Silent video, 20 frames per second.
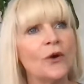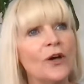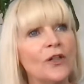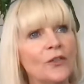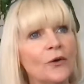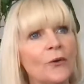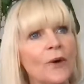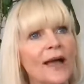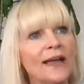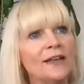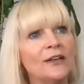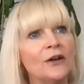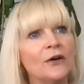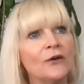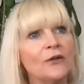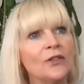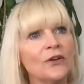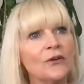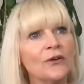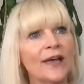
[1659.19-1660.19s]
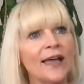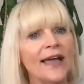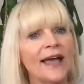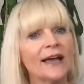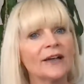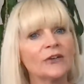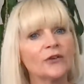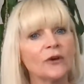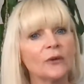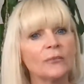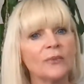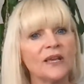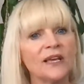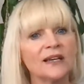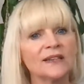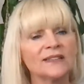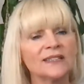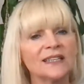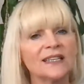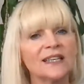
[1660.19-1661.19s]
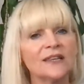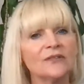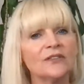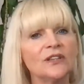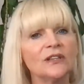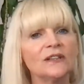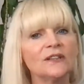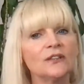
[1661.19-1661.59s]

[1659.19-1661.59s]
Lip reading: although I know they're accurate because it gives it